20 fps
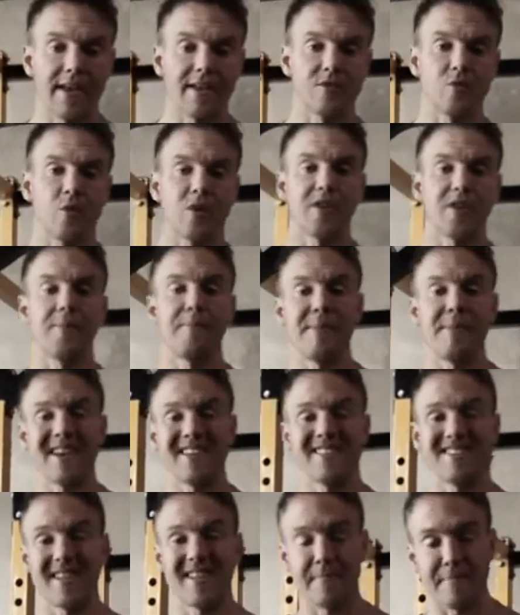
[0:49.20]
is one of the
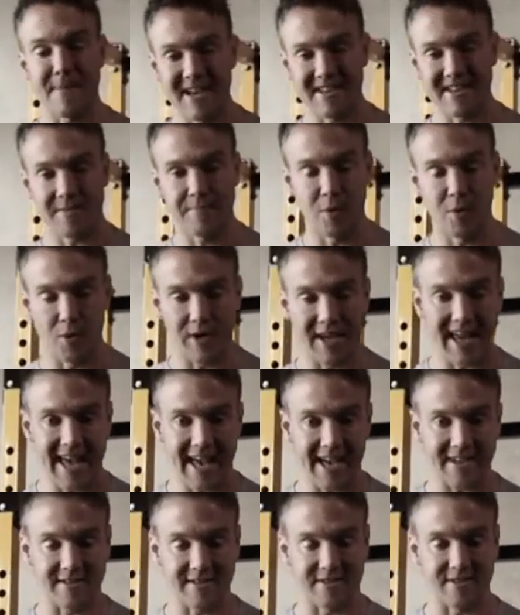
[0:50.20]
best mass
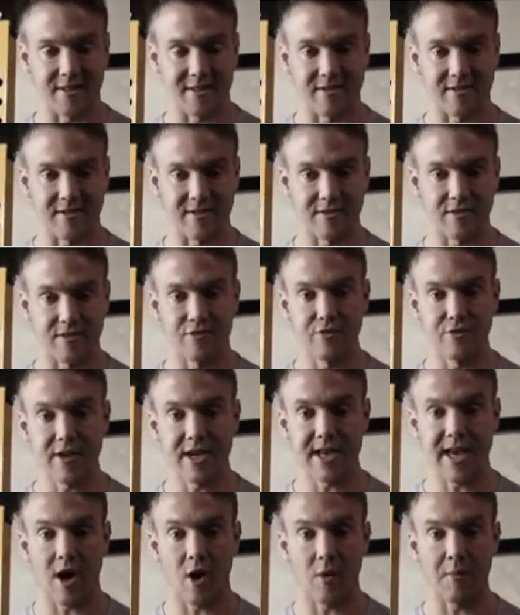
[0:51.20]
building exercises to
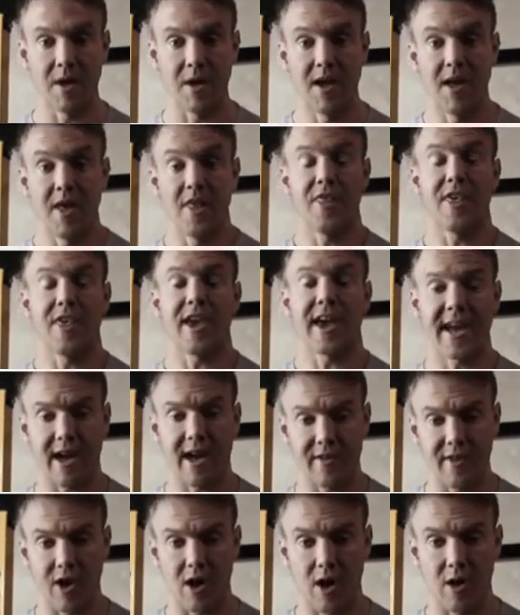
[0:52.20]
really help thicken
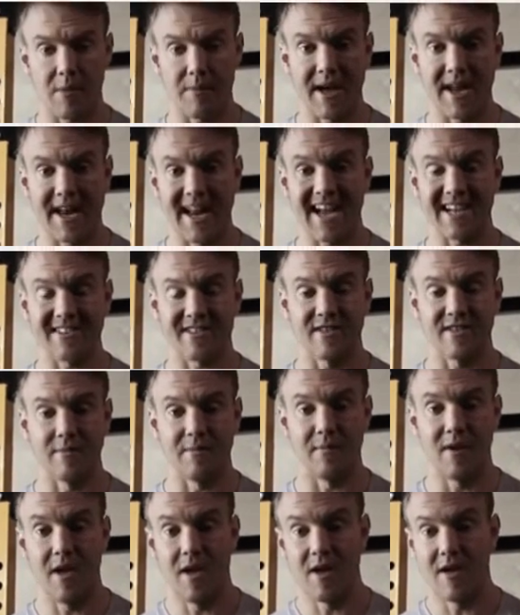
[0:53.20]
out the arm and add
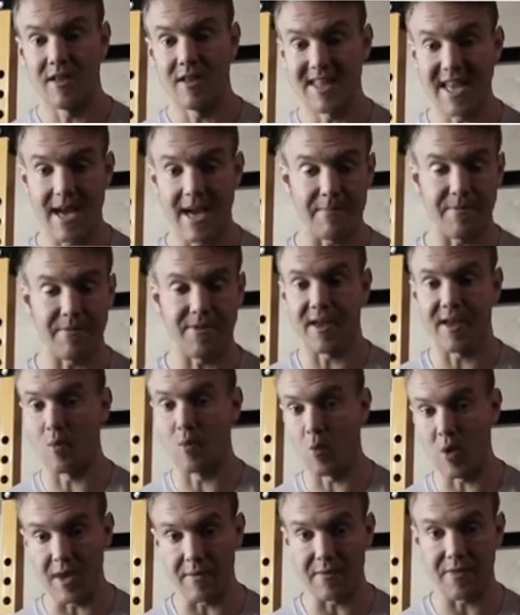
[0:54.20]
some depth
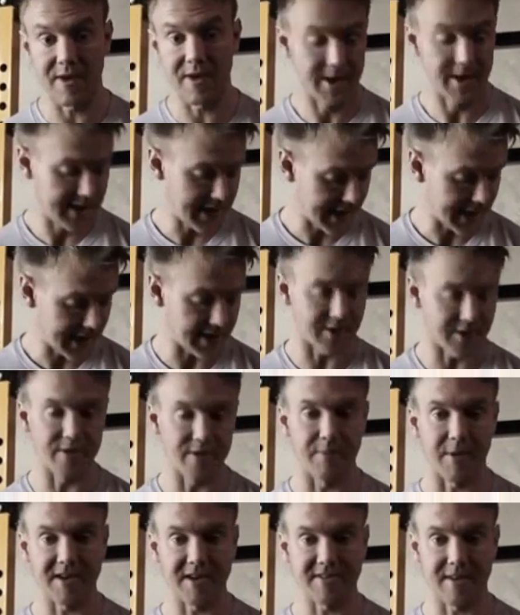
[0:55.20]
and width into
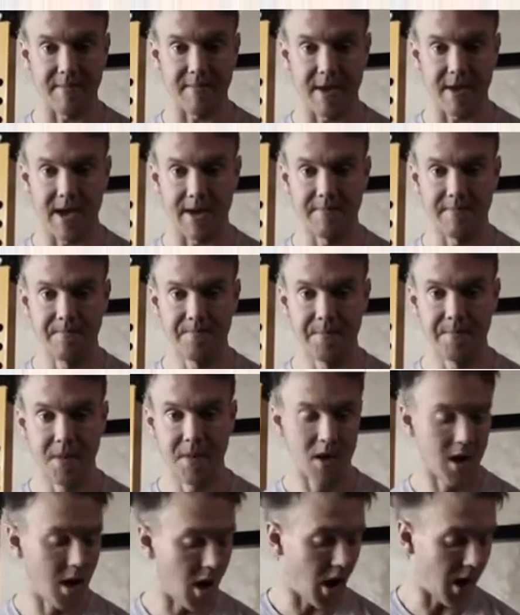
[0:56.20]
the bicep head.
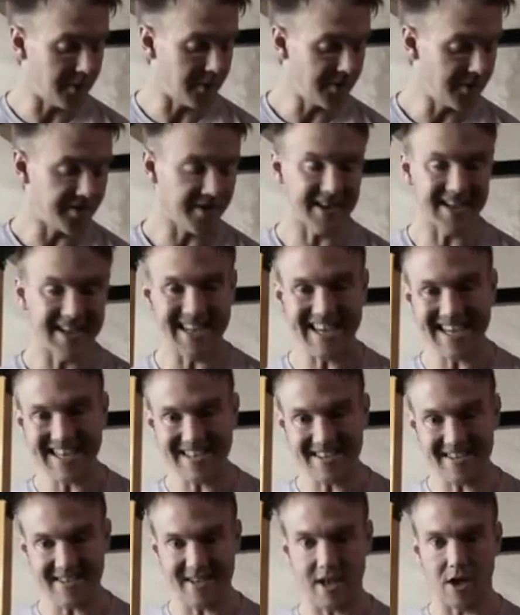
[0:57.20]
I'm using an
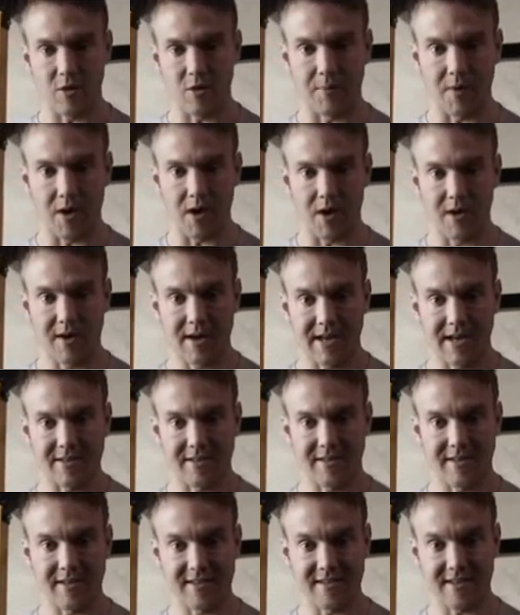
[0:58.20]
easy curl bar
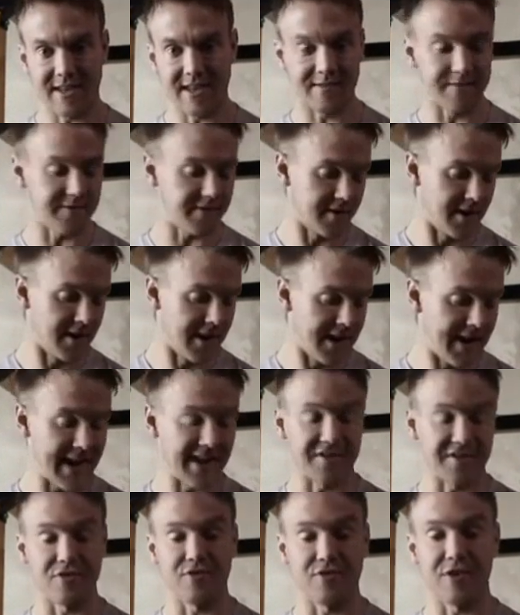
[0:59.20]
as this gives
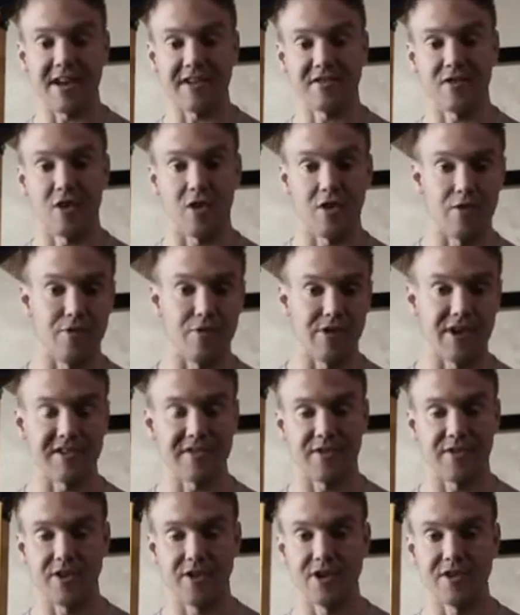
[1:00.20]
less stress on the
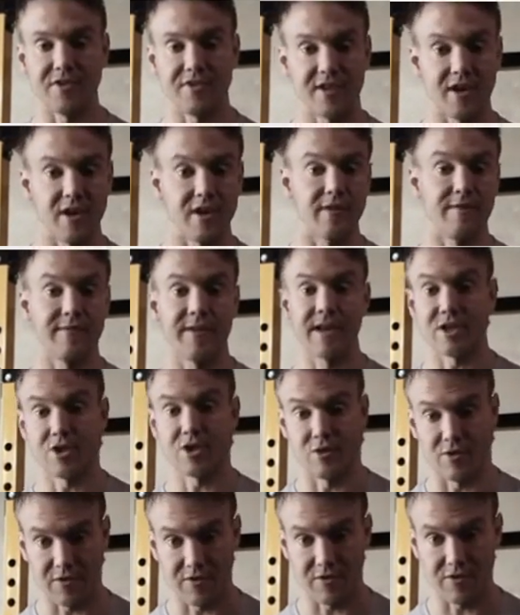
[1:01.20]
wrist than using a
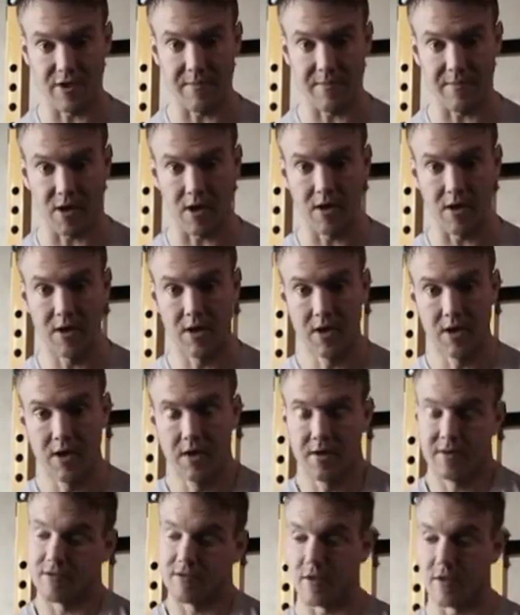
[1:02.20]
conventional straight bar.
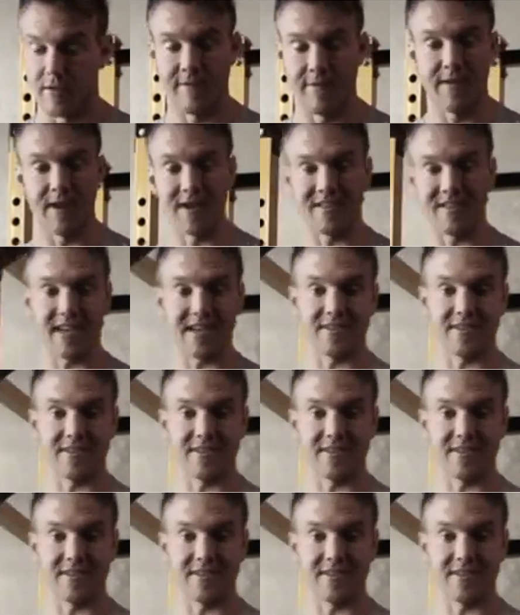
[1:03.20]
So first